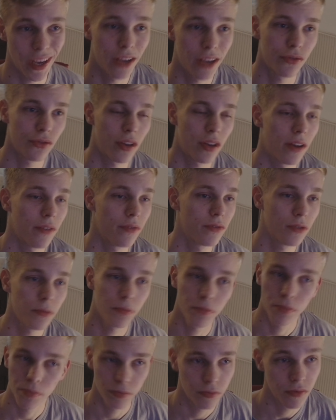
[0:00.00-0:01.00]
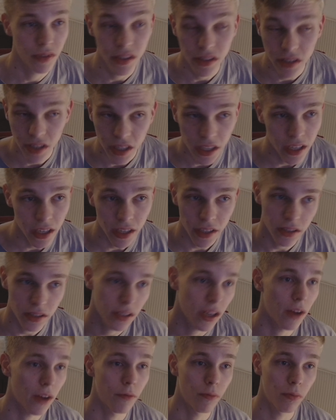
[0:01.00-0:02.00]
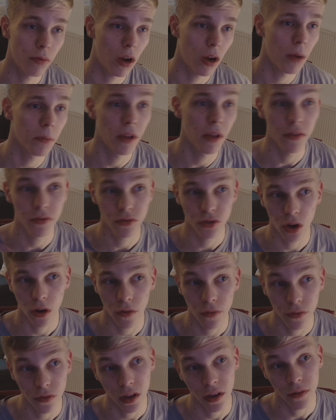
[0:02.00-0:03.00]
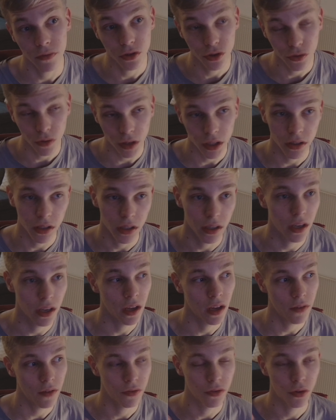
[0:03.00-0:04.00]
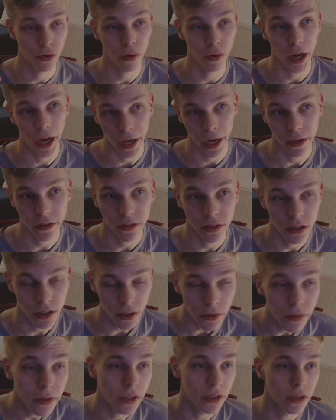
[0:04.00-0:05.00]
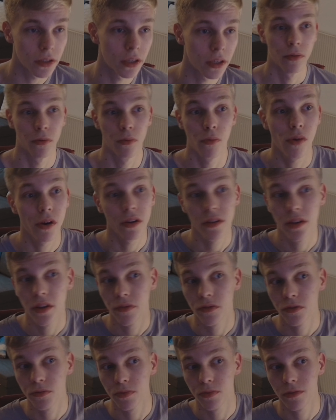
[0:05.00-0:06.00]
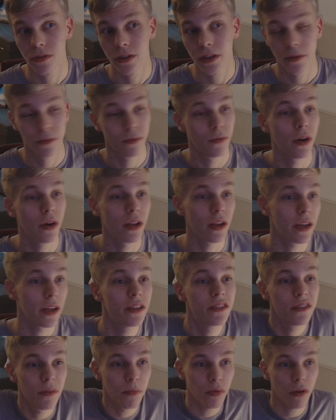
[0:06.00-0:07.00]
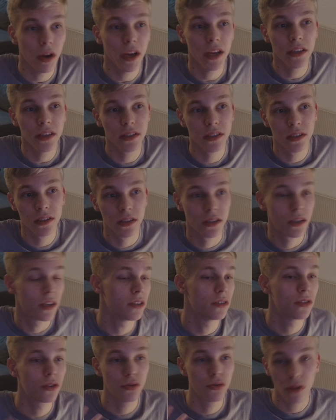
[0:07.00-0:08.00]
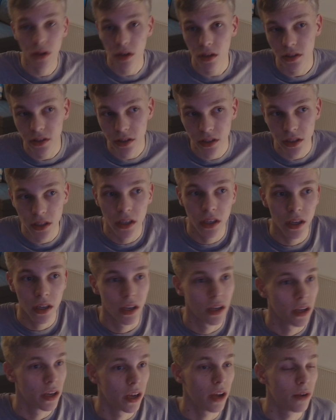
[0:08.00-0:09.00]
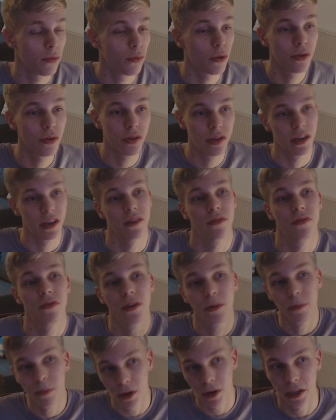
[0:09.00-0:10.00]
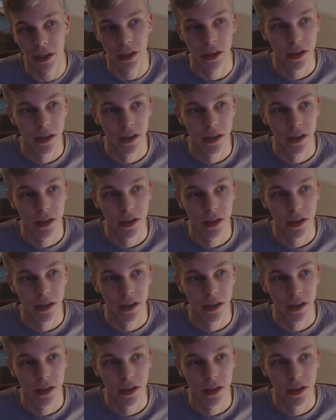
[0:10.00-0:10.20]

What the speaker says: ASUS have some tier list, they have Prime, they have Tough, they have Strix, and they have Creator Series. What are the difference between them? Well, it's the price, it's the quality, and what you get for the money.